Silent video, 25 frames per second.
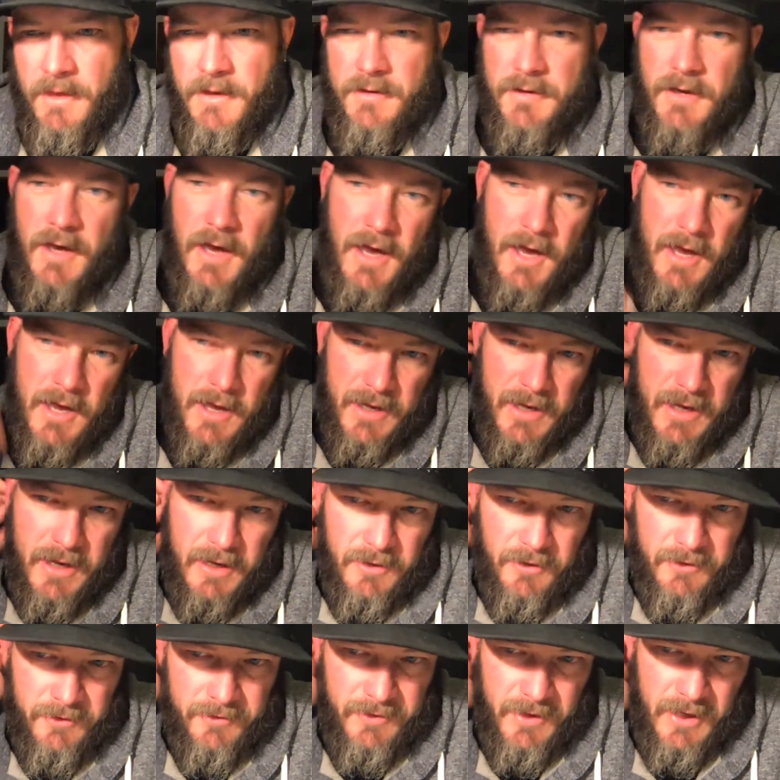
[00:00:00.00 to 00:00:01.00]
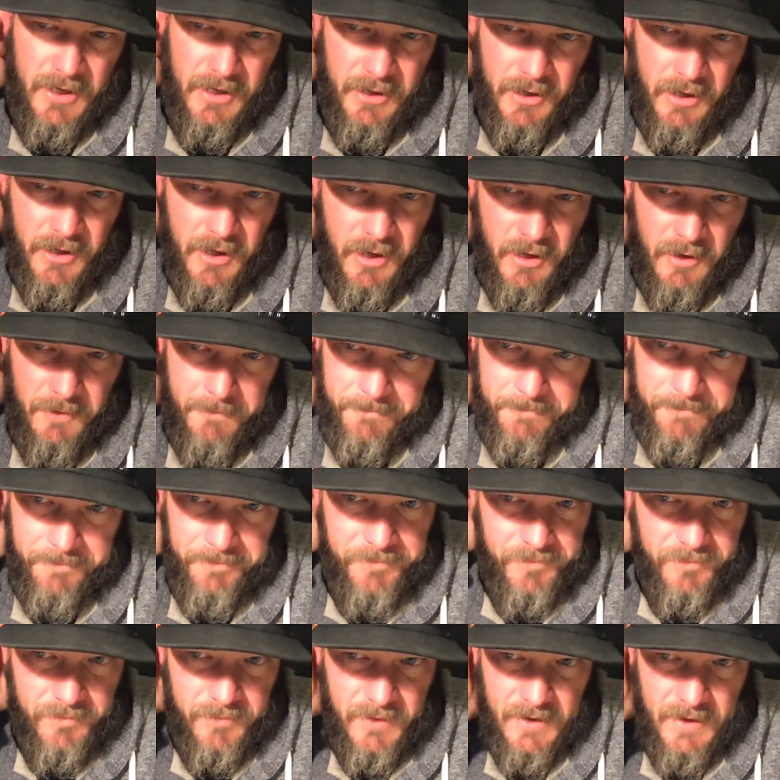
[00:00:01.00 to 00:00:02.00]
Keeter Skeeter,
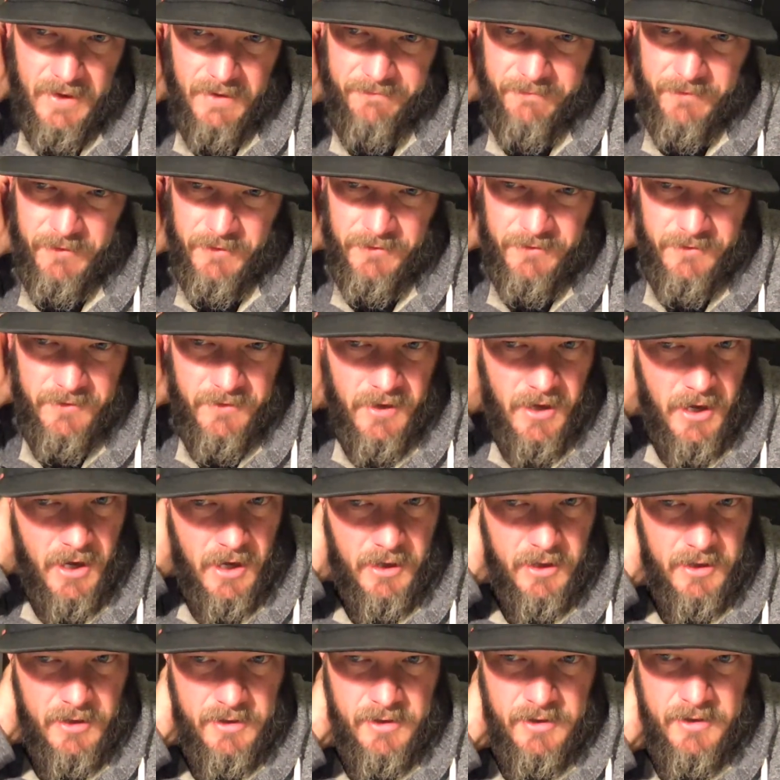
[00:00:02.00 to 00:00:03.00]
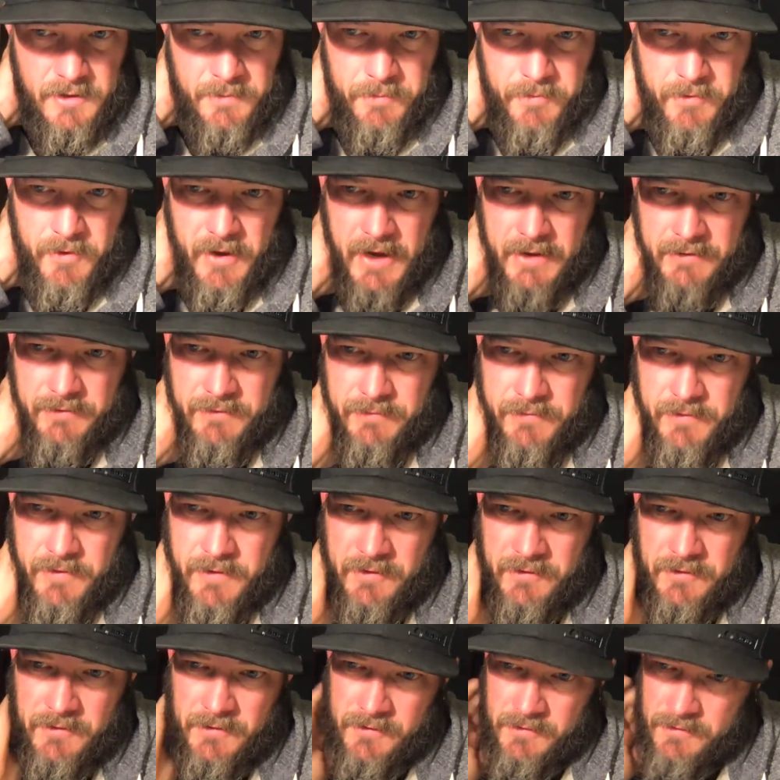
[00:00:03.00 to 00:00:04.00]
I feel stuck and depressed.
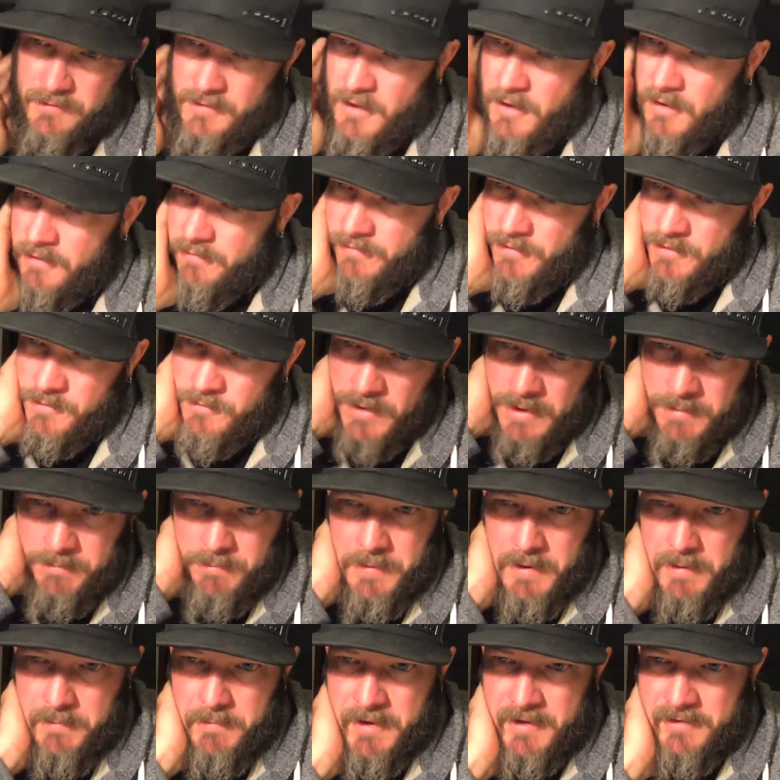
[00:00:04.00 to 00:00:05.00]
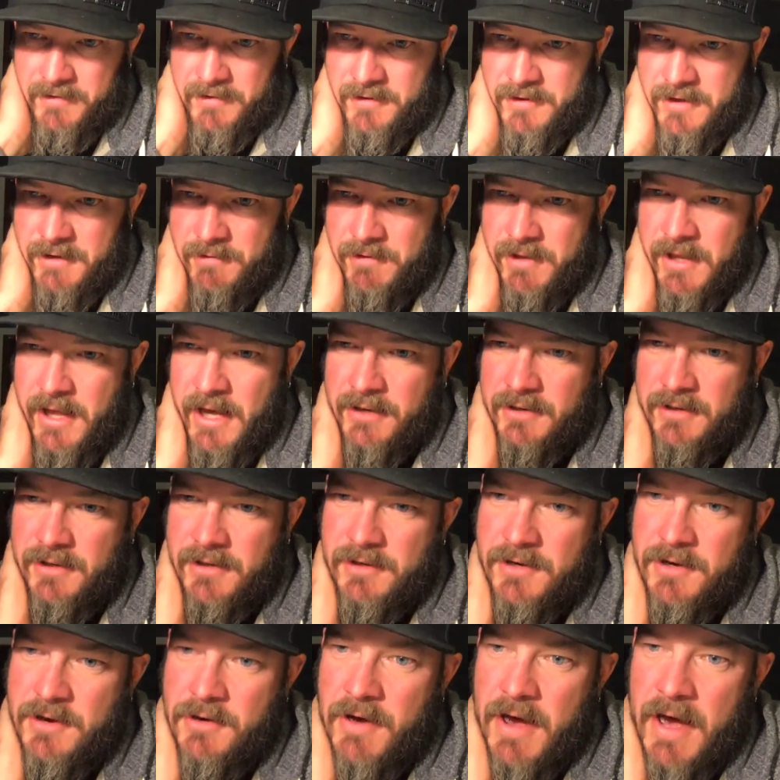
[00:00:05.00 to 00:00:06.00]
Sorry for the repeat message. I would like to
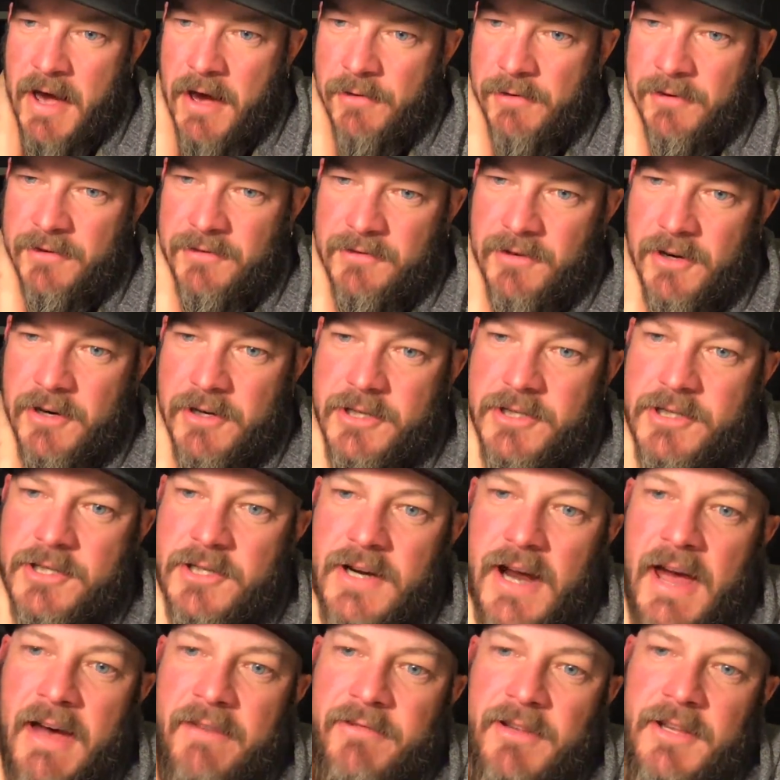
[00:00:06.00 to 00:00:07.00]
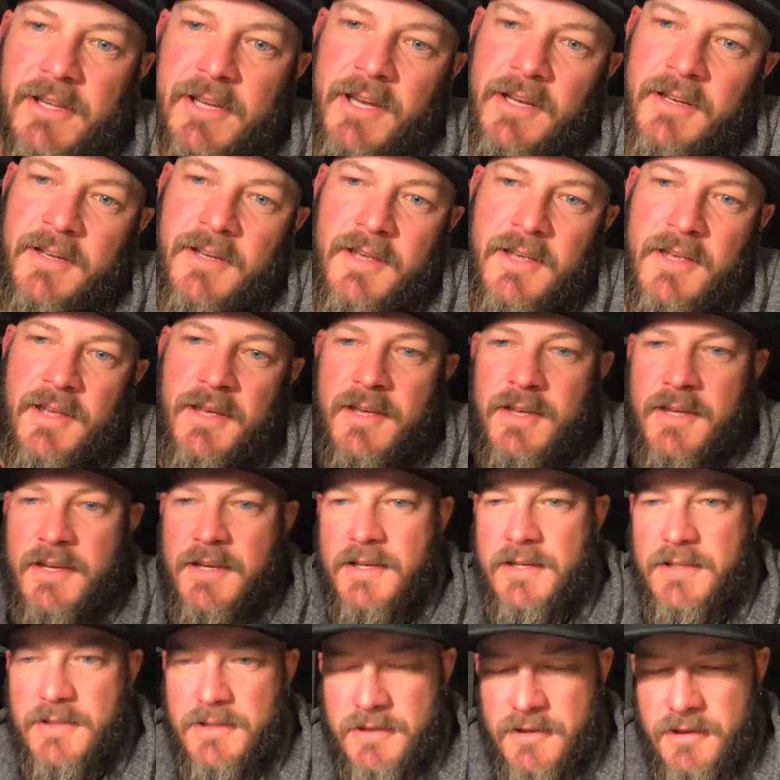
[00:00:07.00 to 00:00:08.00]
know how to start traveling.
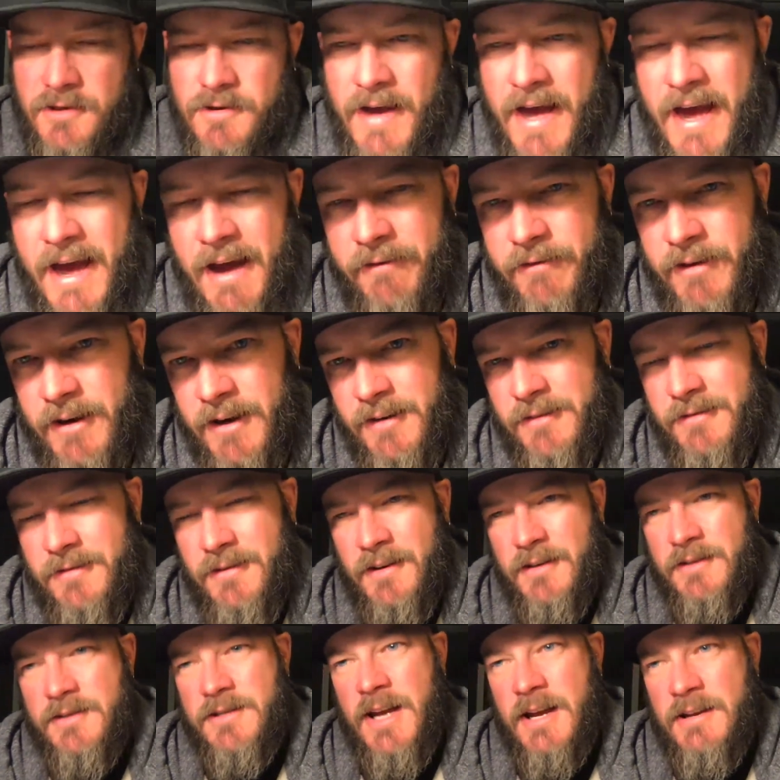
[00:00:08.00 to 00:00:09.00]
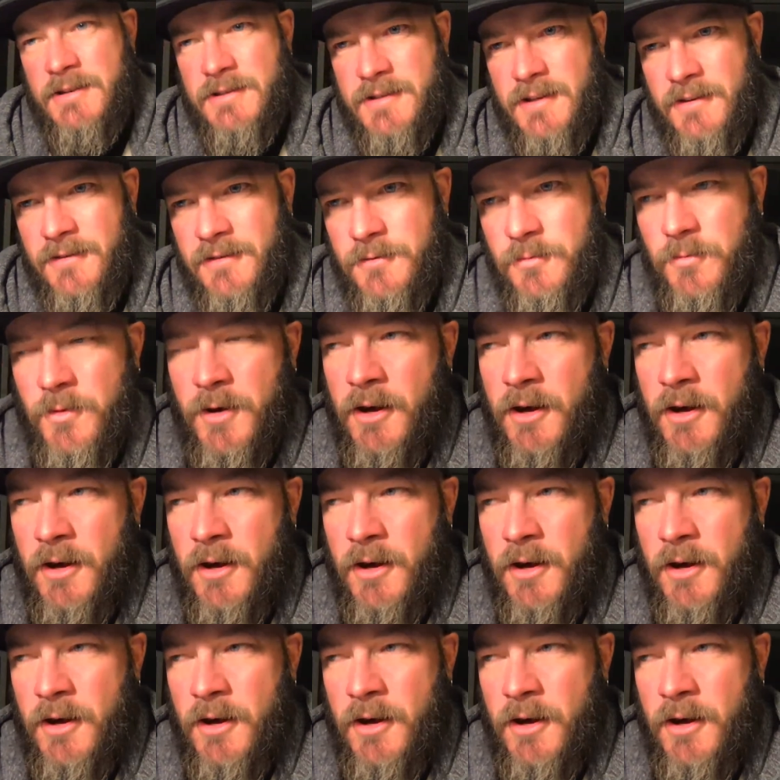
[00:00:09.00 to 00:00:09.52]
Do you have any suggestions?